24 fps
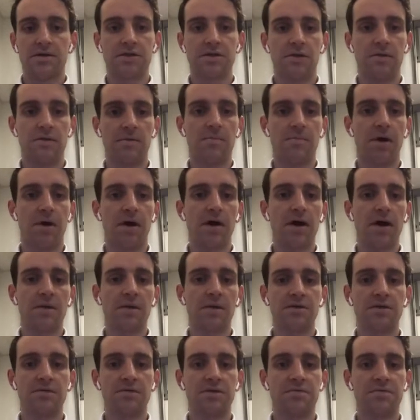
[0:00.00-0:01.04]
So a
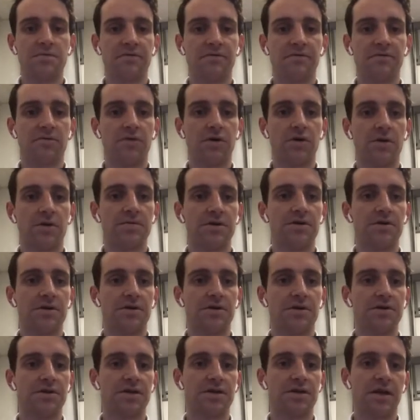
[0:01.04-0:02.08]
biopsy was performed under
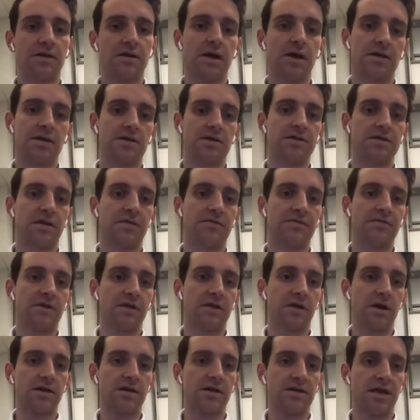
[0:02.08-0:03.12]
ultrasound guidance of the
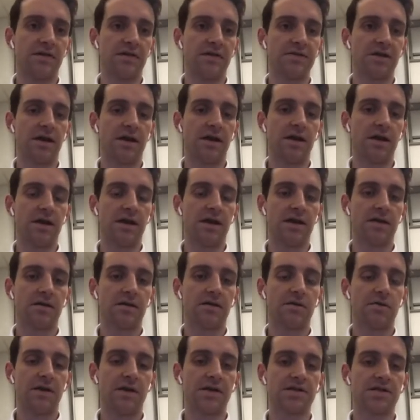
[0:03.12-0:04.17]
large left iliac
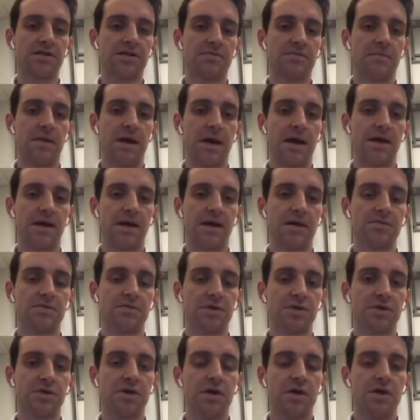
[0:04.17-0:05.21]
crest
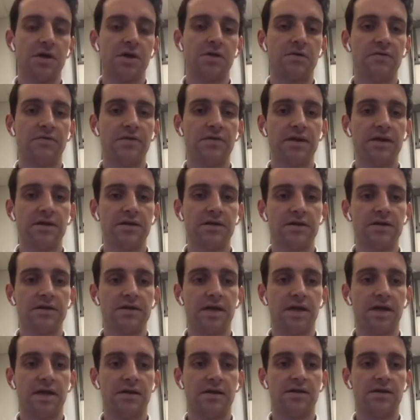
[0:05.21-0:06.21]
mass, which revealed